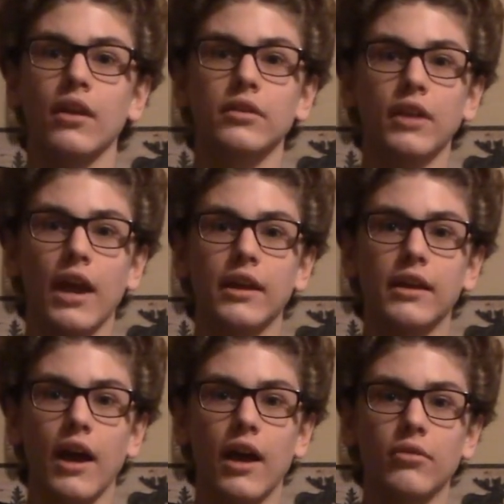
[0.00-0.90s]

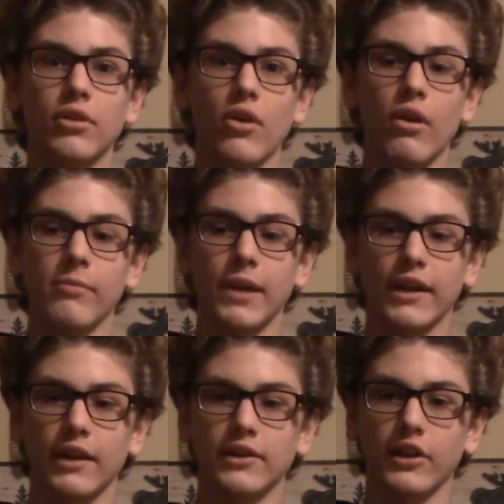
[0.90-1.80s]
like, I don't know, I mean, I
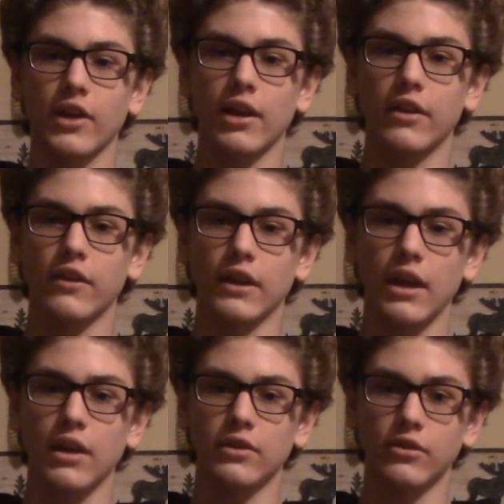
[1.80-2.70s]
guess that's kind of the
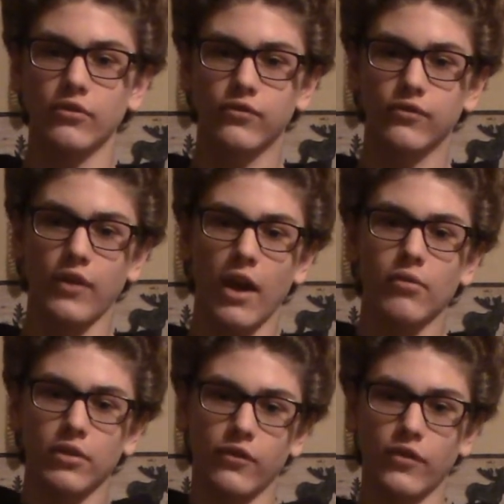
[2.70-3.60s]
end. You've
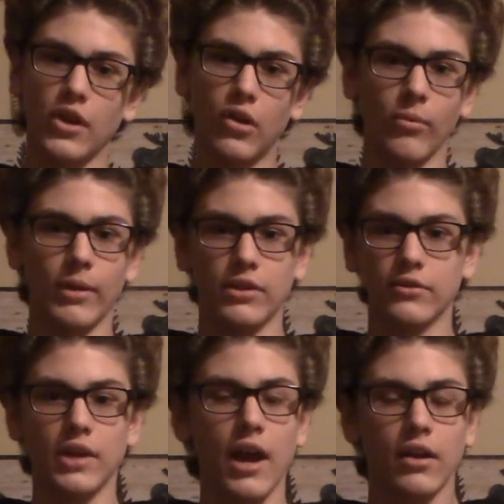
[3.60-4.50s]
found a film, and you
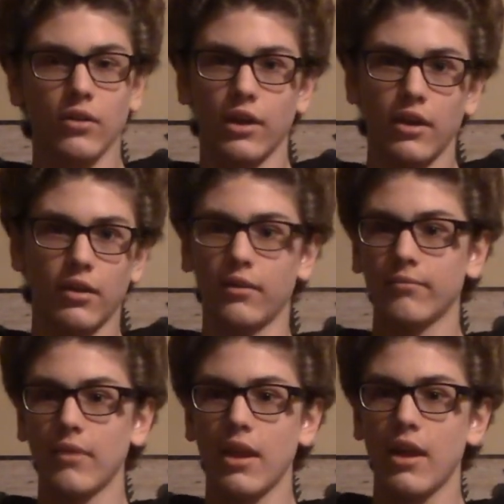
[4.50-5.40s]
titled it, and,
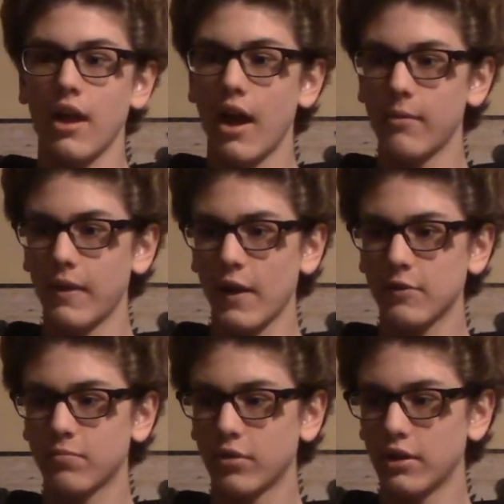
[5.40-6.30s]
I mean, that's
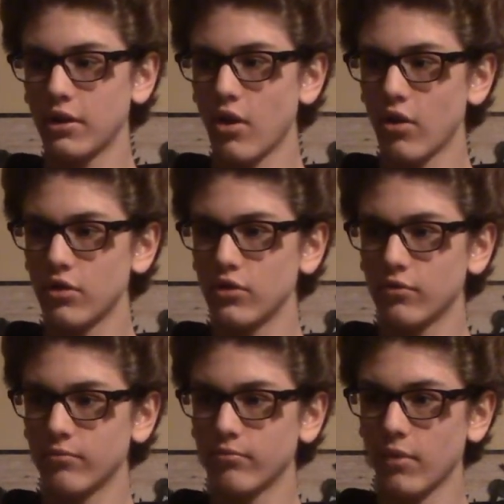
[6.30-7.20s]
pretty
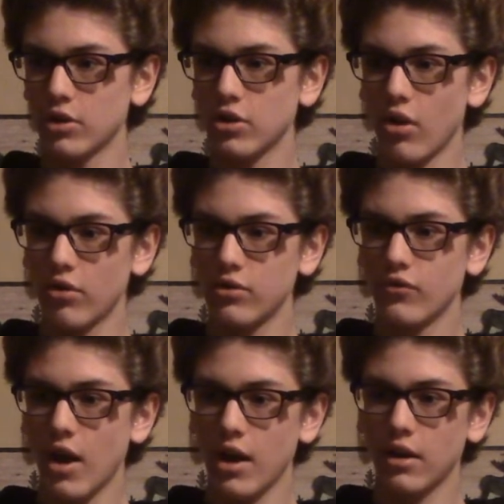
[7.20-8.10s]
much all you
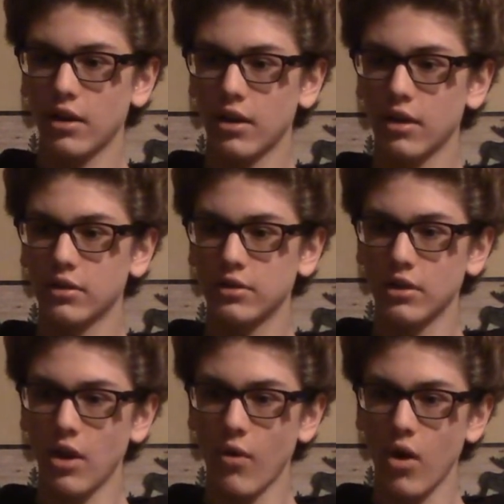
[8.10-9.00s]
got to
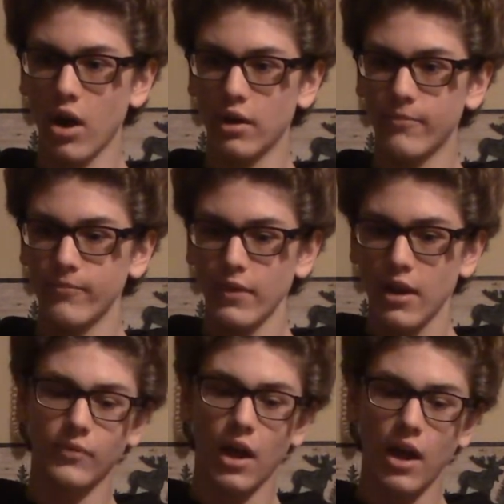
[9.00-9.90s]
go on.
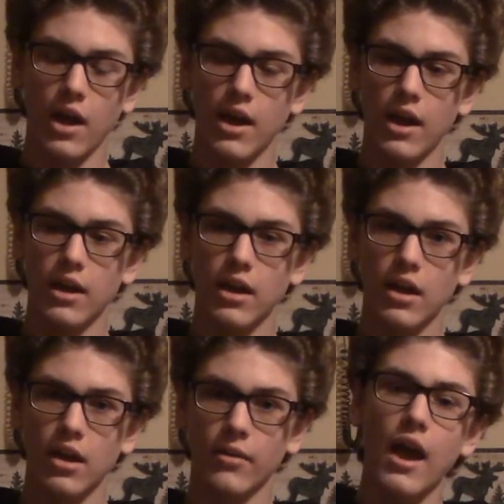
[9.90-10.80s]

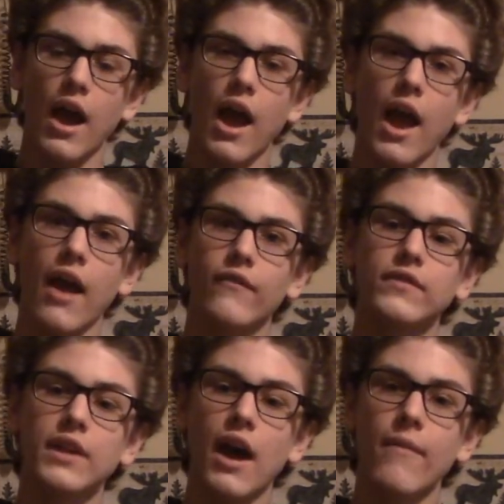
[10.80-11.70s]
I have
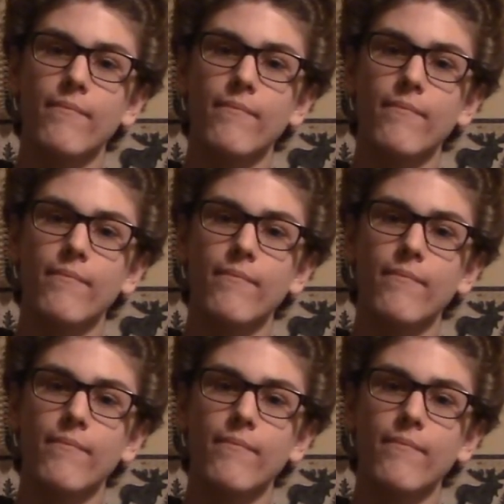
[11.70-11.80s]
not